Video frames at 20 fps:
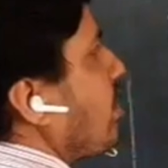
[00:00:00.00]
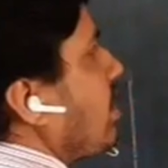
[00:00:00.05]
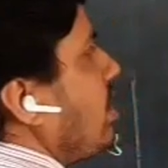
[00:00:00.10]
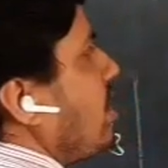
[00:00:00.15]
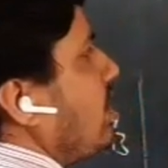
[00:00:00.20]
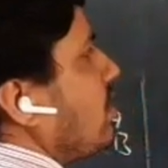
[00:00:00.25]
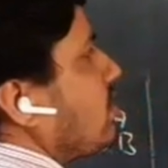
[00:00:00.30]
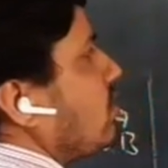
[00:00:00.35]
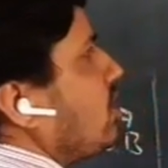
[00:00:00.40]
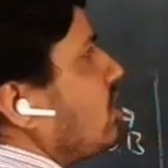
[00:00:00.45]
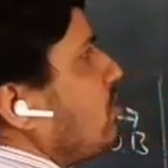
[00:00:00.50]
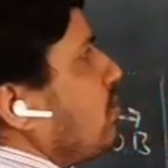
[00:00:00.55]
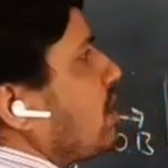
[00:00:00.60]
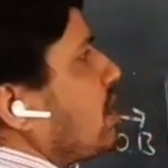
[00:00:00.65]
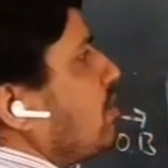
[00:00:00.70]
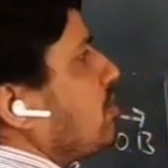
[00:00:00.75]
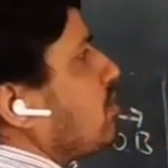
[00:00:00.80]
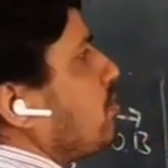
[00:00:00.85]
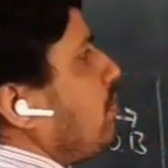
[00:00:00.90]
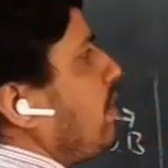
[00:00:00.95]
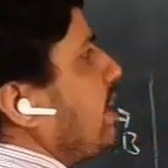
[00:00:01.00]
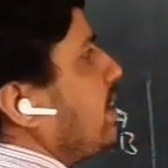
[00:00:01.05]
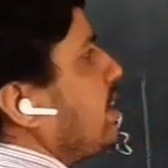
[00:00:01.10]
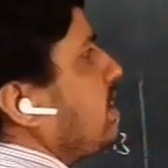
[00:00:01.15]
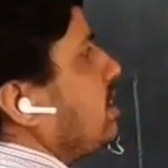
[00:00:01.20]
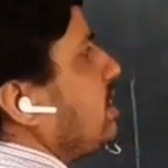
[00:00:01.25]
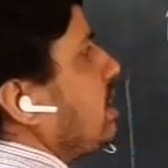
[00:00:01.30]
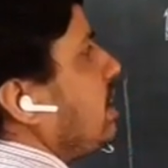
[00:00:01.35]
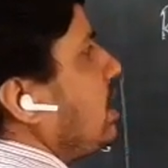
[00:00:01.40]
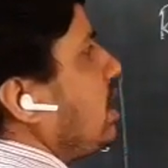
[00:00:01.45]
so this becomes
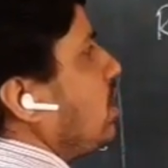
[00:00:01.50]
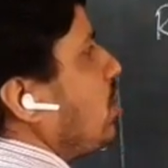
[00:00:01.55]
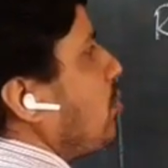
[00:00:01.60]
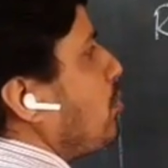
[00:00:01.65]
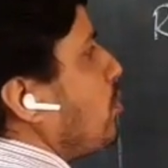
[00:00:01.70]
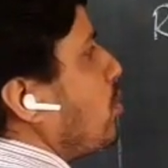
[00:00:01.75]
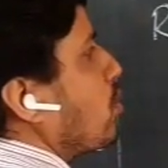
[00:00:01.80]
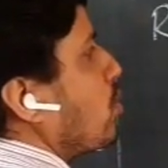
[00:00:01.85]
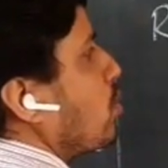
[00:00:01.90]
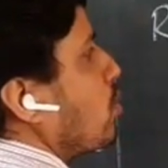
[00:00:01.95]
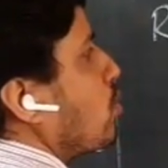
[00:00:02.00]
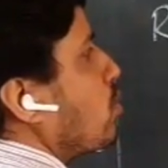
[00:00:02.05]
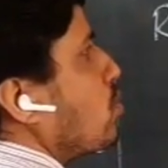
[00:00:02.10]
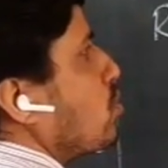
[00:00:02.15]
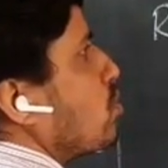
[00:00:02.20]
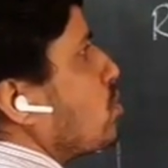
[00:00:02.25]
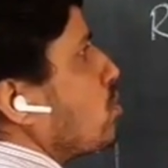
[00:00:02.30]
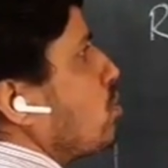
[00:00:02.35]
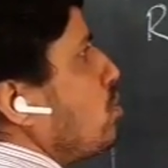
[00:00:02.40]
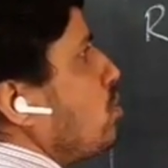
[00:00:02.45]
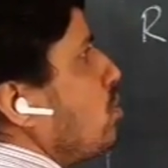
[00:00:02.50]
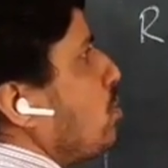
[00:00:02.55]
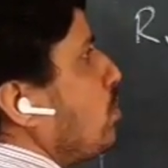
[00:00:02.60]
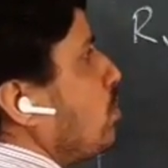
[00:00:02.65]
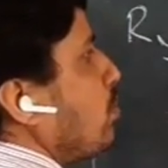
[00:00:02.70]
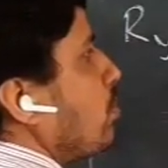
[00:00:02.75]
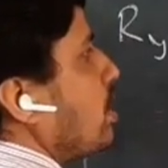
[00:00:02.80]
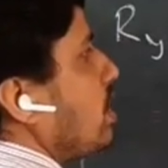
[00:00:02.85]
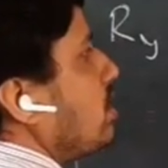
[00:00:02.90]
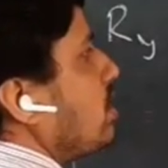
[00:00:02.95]
minus A upon root 2
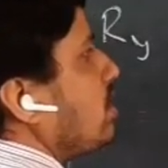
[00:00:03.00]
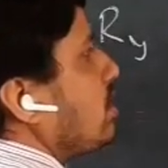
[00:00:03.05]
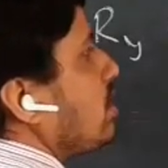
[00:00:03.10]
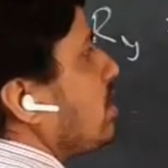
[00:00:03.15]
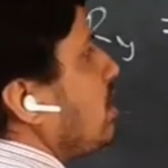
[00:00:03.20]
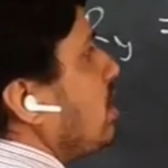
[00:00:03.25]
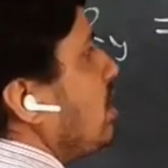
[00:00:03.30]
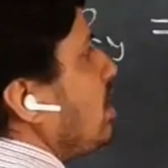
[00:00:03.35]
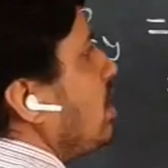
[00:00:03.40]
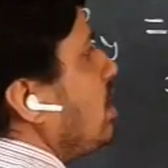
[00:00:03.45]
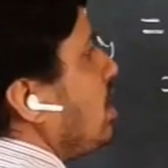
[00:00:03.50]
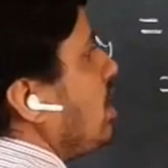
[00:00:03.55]
plus